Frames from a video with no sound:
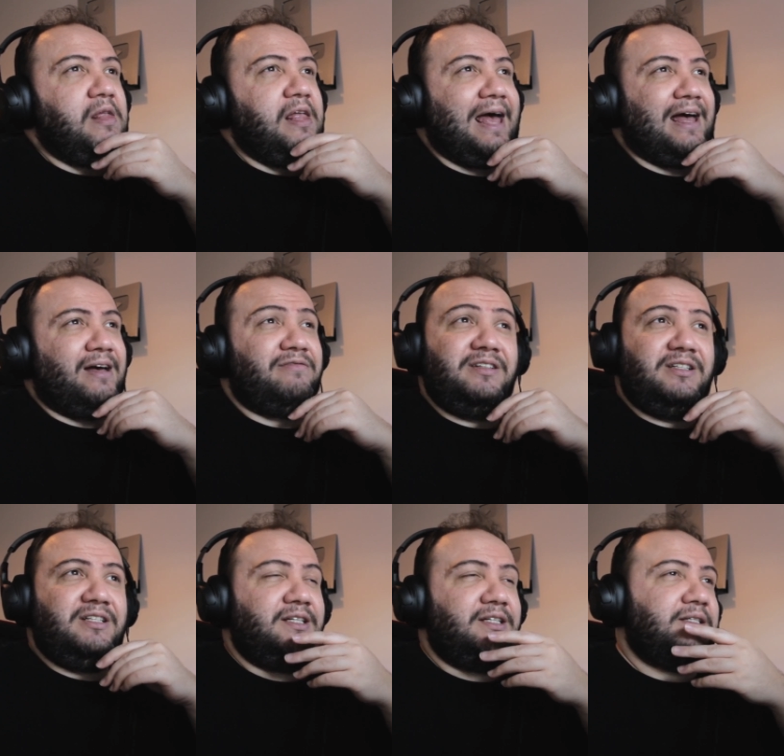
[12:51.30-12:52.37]

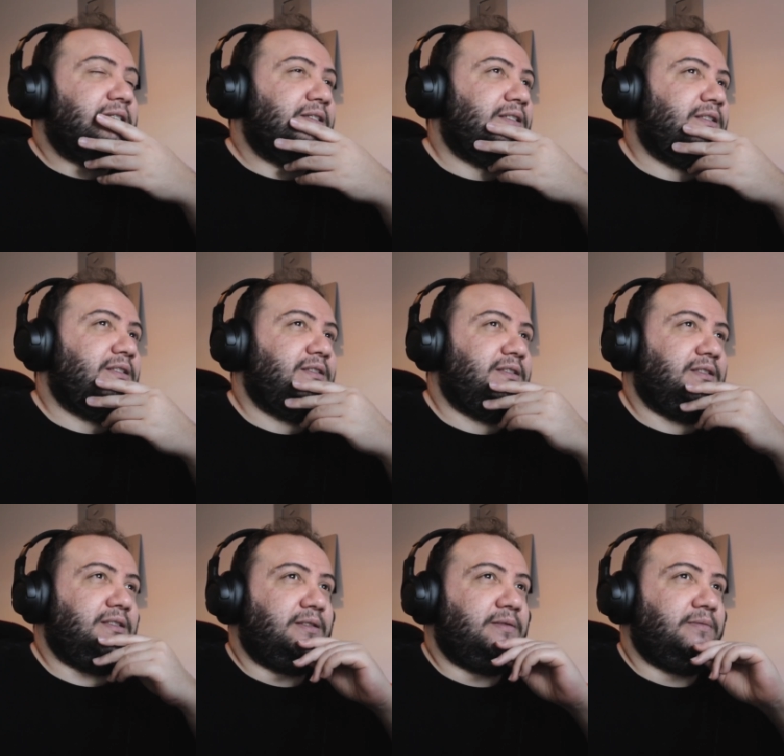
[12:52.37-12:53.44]
avid.
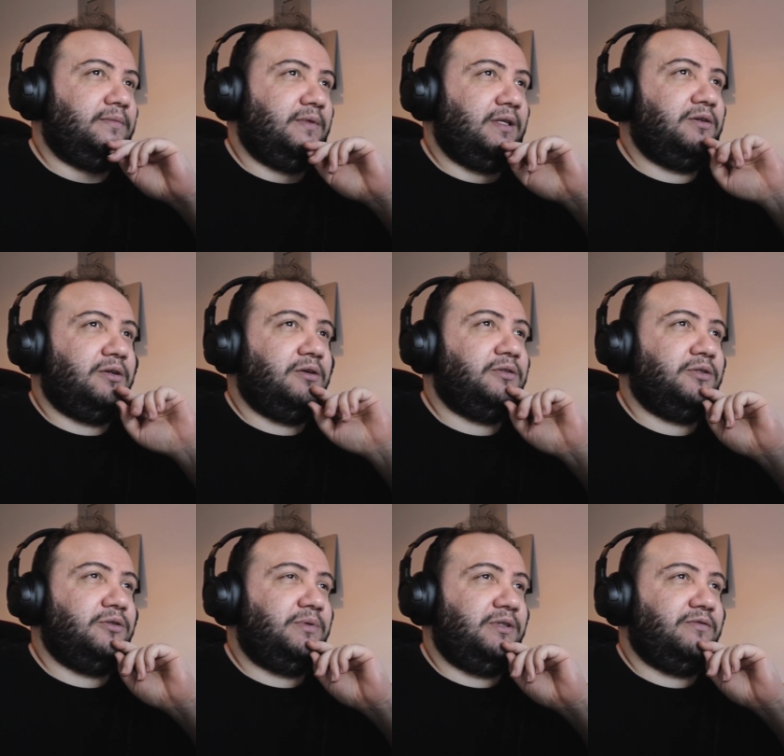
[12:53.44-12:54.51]
They could
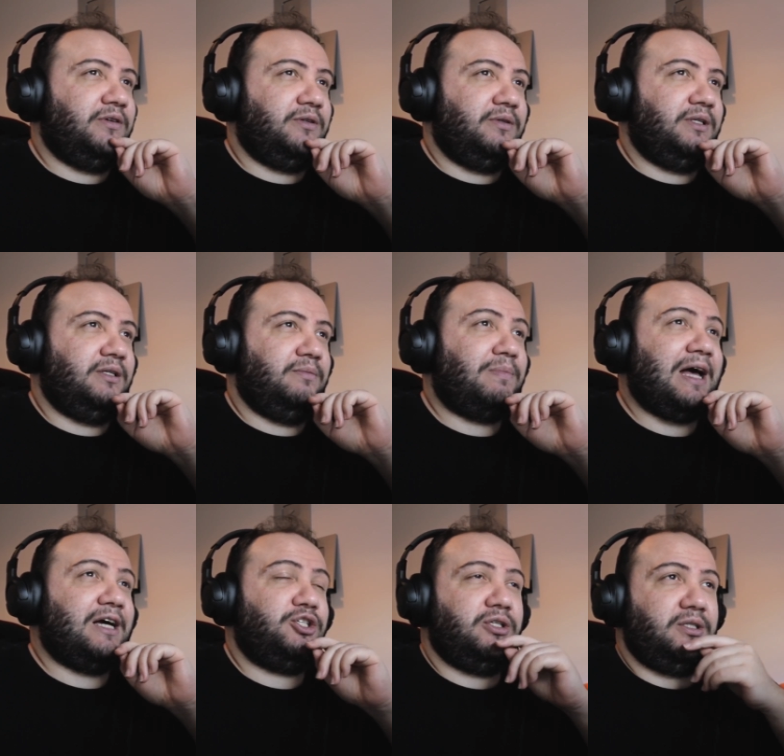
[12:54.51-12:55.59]
also be very
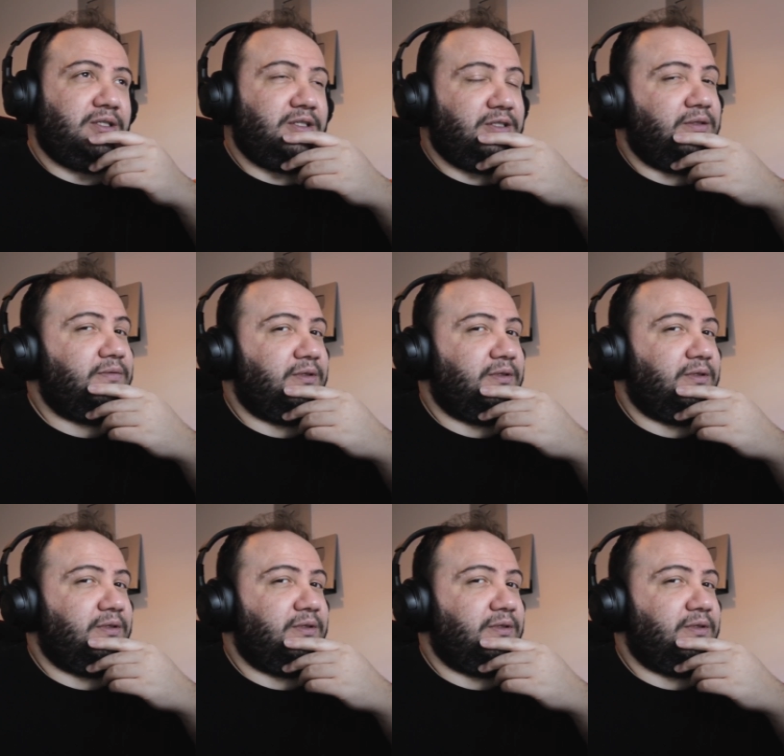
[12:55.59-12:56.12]
passionate.